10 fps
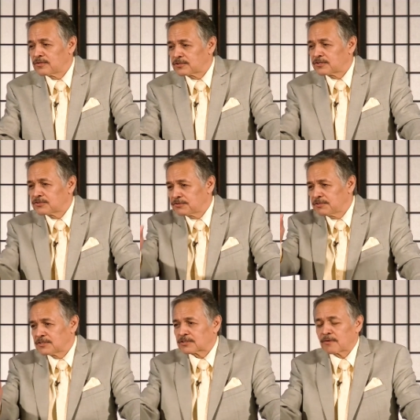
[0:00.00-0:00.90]
to the church through
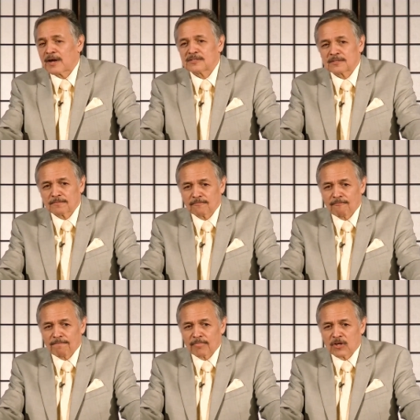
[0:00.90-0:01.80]
Jesus Christ.
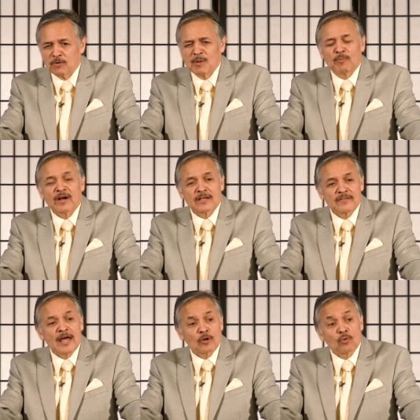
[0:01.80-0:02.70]
He'll be
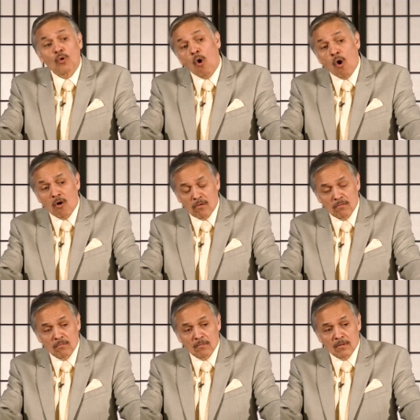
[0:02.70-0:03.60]
breaking that law.
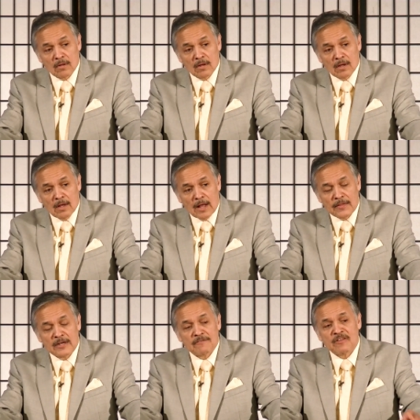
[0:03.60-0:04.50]

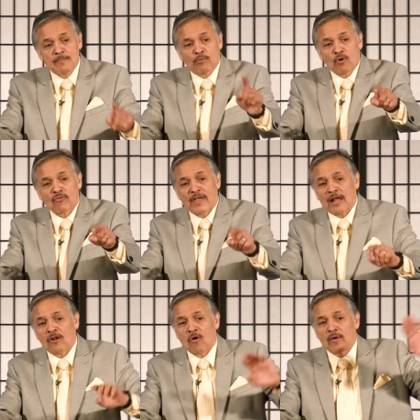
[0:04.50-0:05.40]
And then if he broke
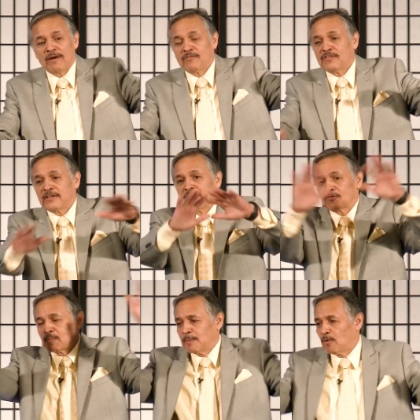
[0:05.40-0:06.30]
that law, everything
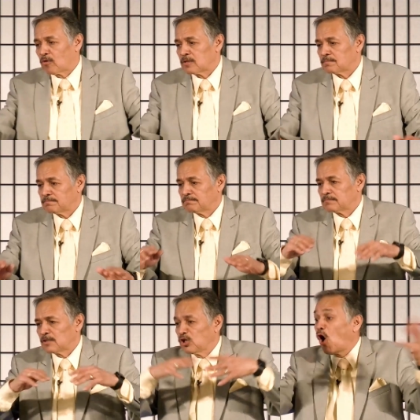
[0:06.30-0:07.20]
else will be broken.
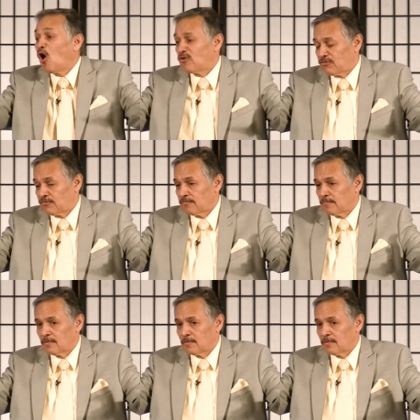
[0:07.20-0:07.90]
Laws.